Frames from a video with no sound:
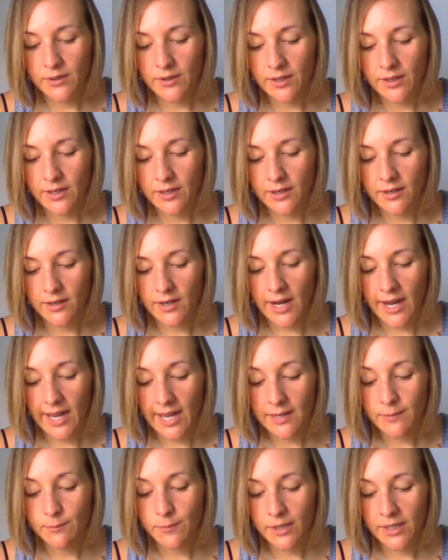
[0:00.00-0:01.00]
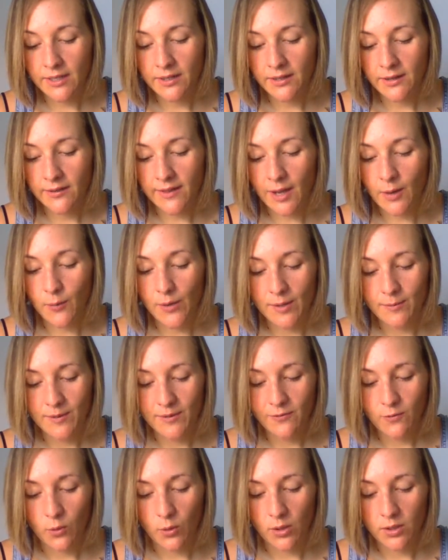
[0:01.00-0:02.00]
there. I had been that way
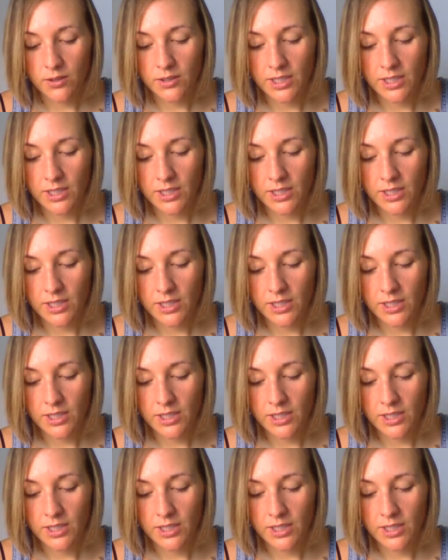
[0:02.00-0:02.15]
before.